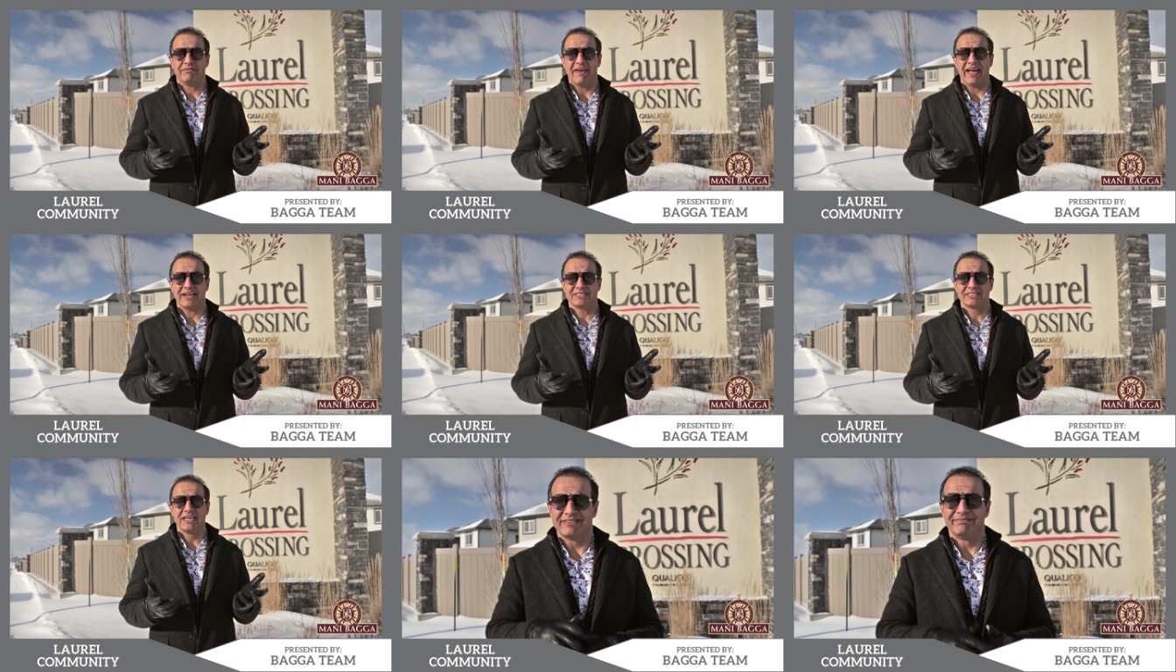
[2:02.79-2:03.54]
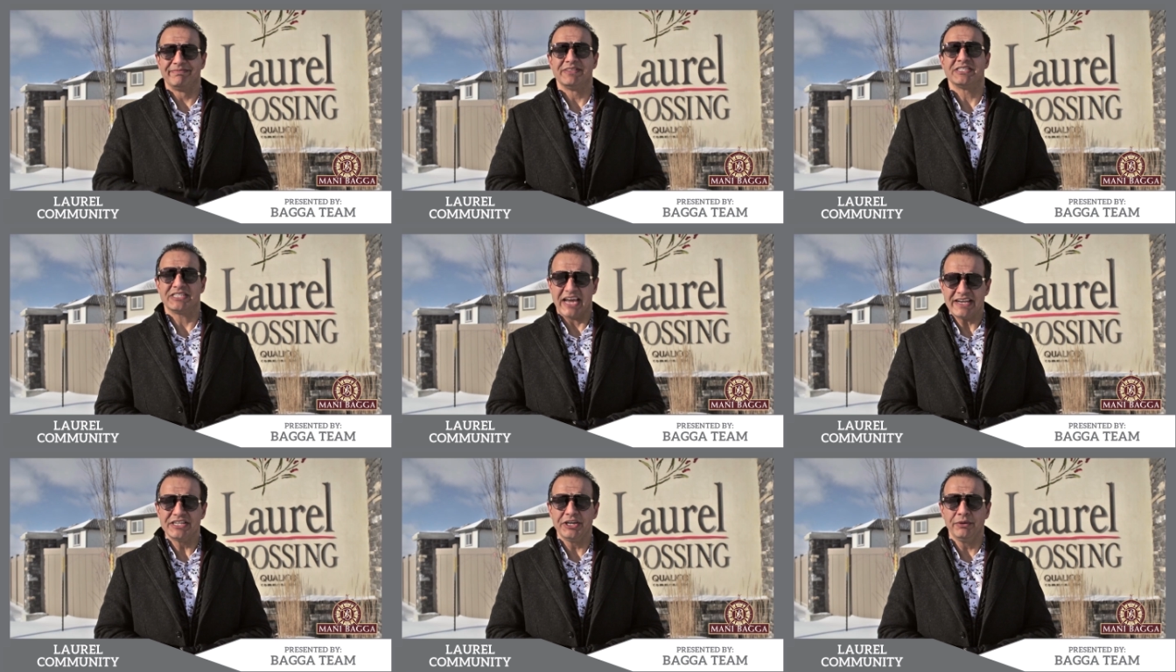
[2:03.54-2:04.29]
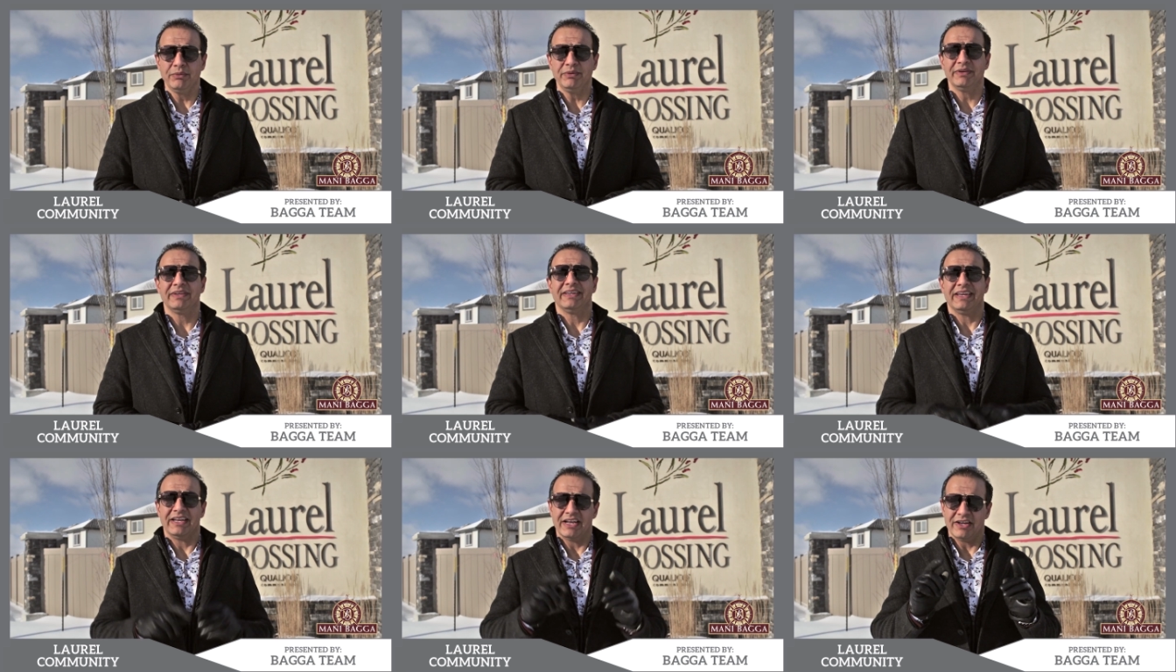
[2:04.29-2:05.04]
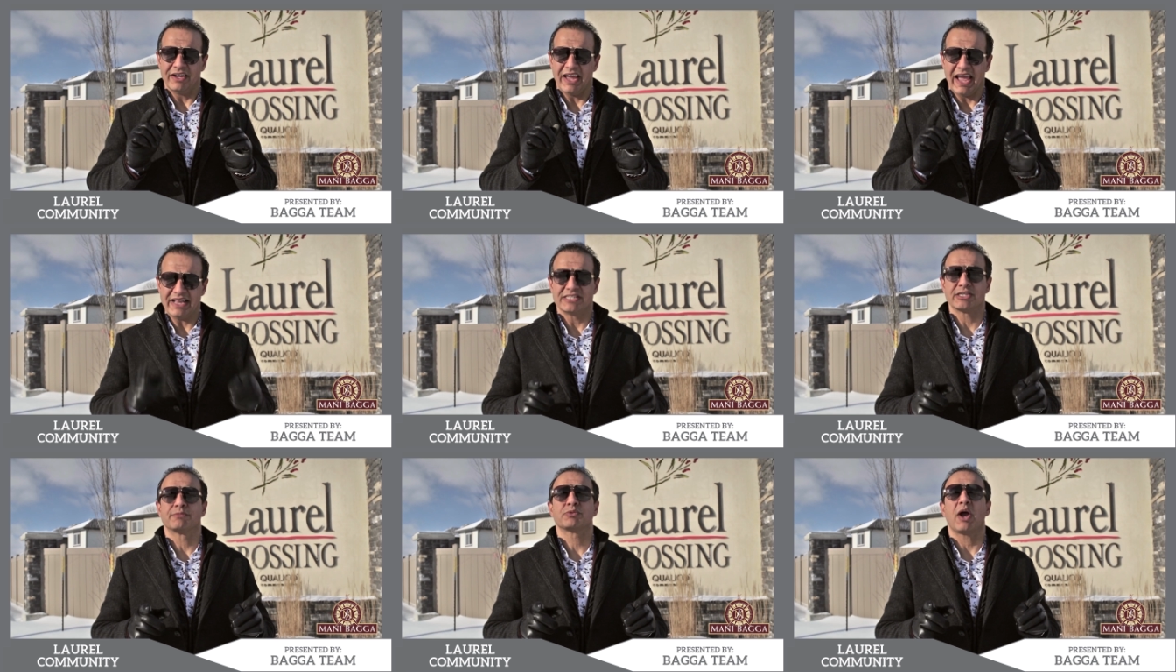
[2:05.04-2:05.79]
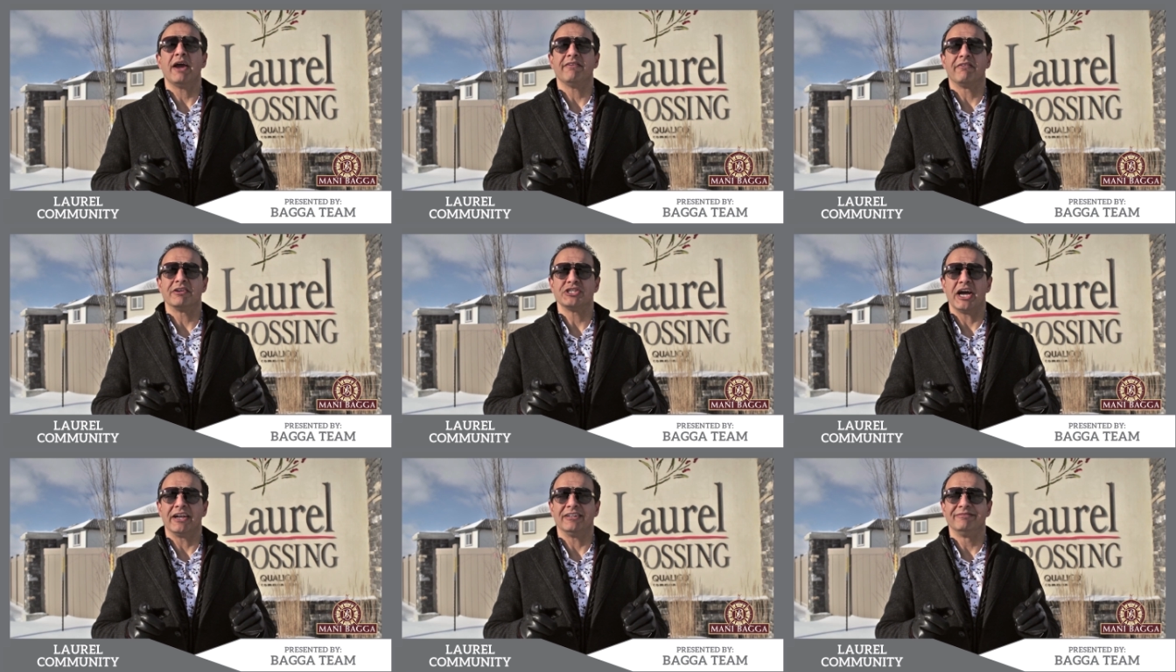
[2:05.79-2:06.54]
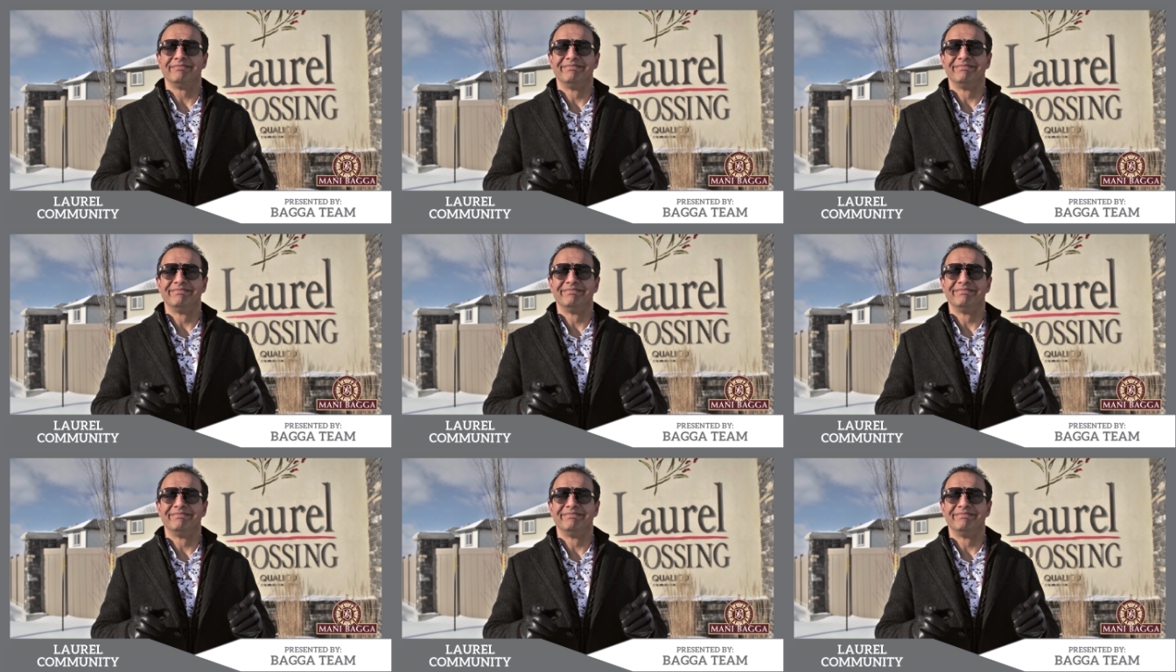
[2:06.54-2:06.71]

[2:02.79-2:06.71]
facts. Stay tuned and subscribe to our channel.